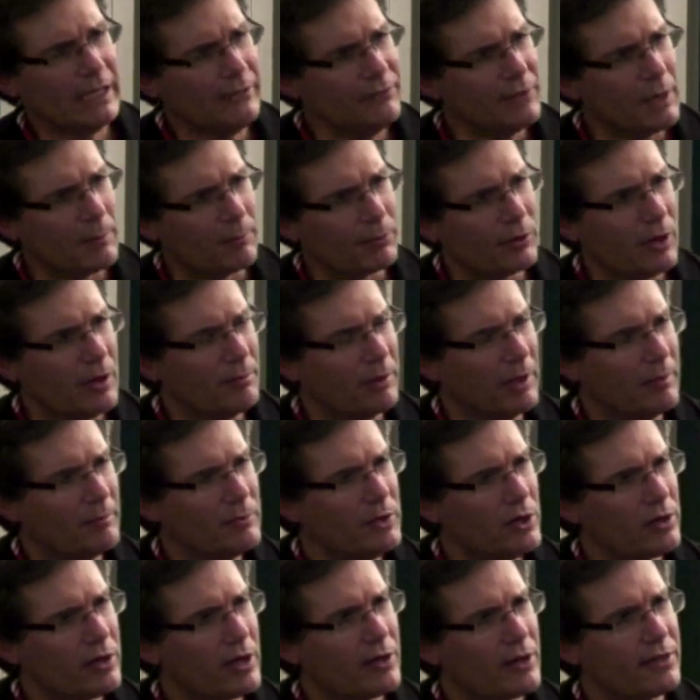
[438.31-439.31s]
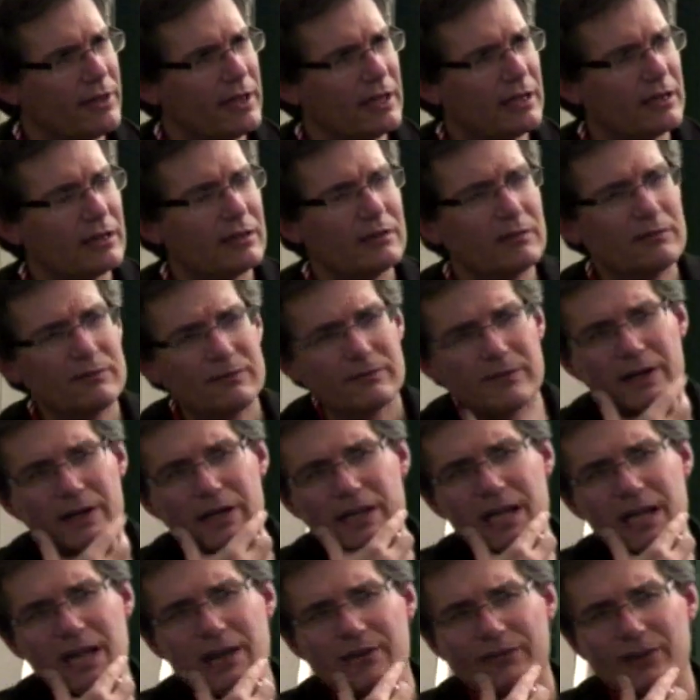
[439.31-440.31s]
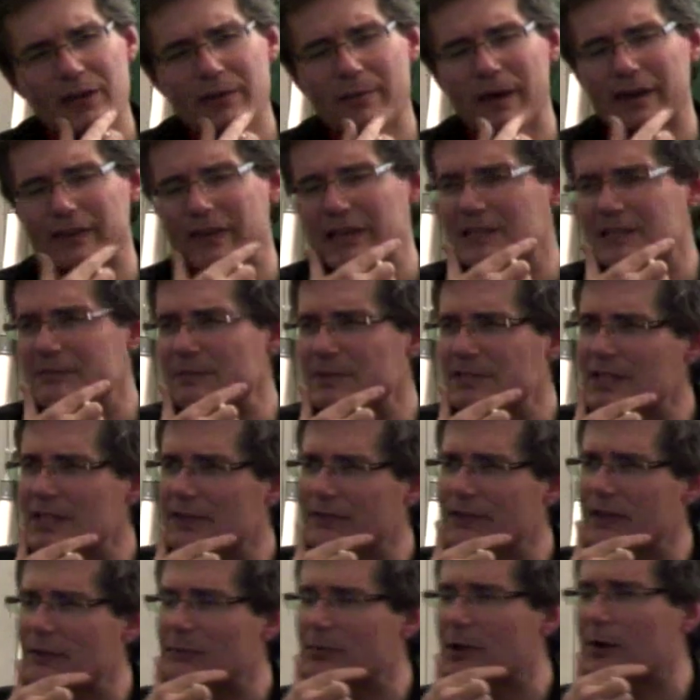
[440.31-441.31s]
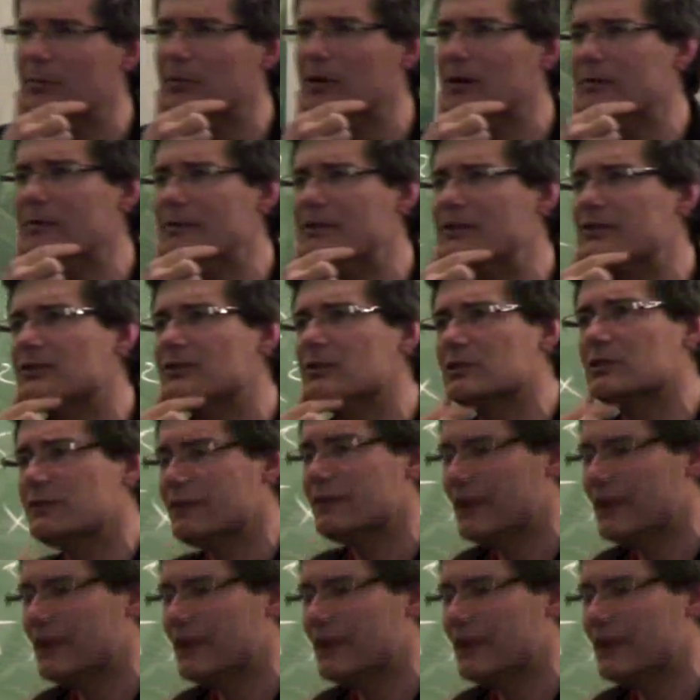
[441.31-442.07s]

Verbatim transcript: and given a problem, you're going to think very carefully about that specific problem and the